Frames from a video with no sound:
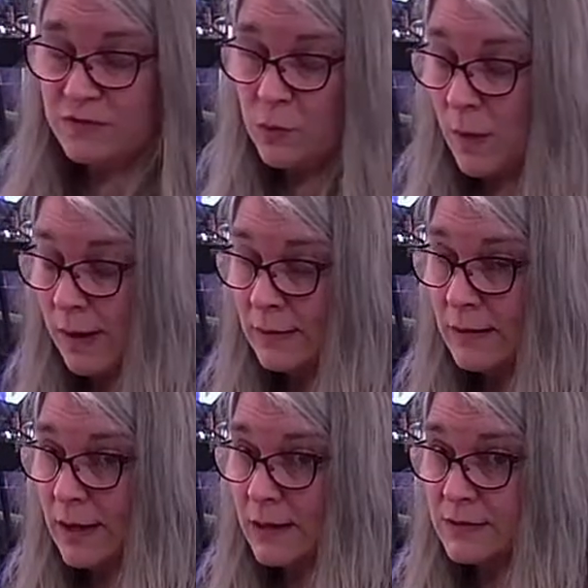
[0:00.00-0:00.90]
if you want a
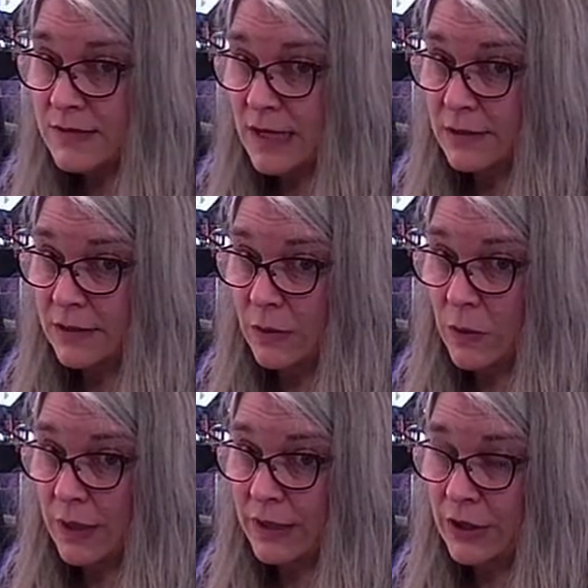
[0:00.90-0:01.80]
legato sound in the
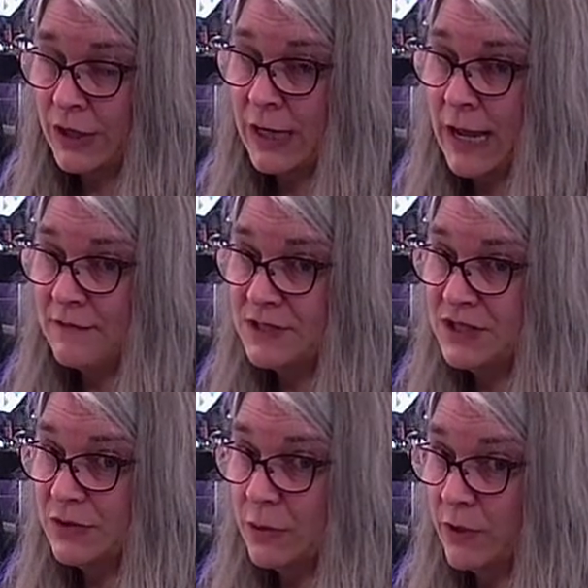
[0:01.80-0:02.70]
organ, you're going to have to
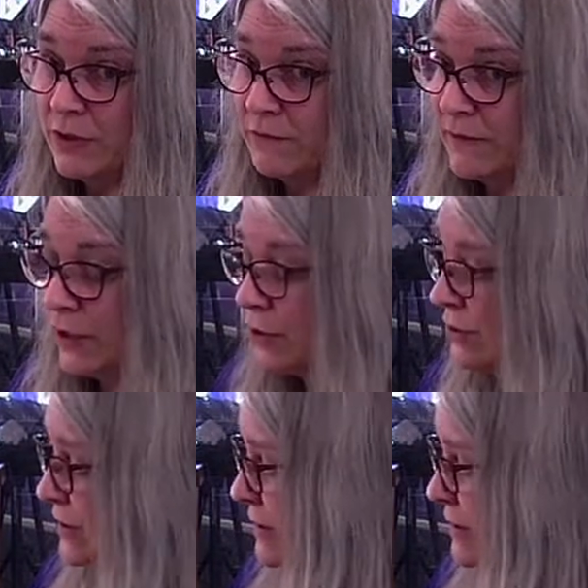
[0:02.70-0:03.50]
do it with your fingers.